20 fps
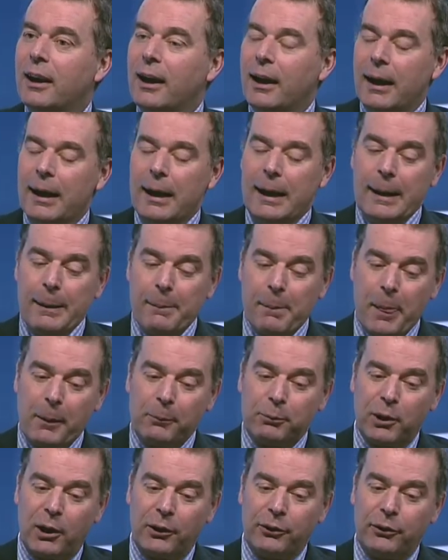
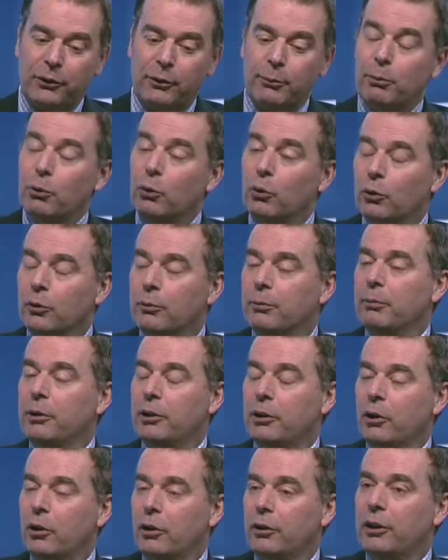The price is important,
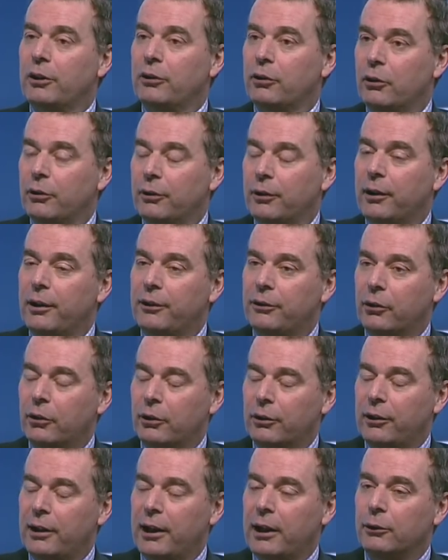but it's
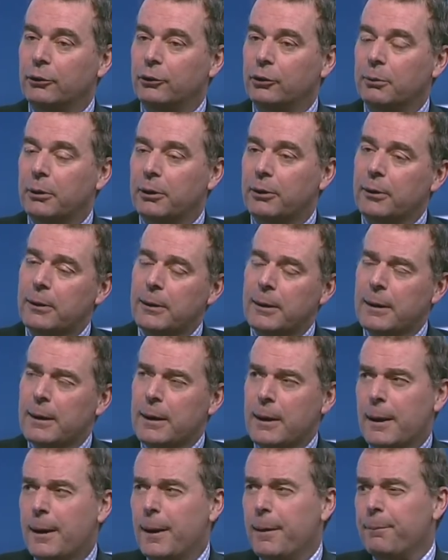not the ultimate.
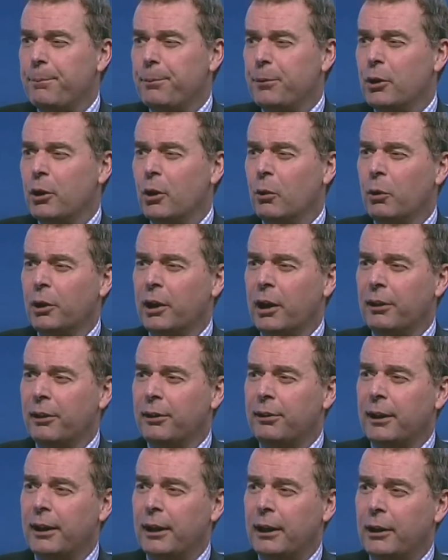What other
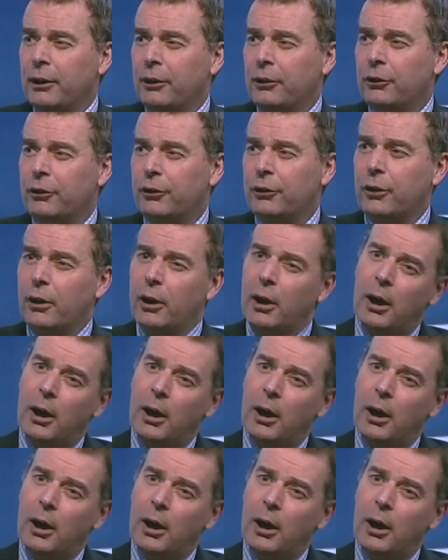things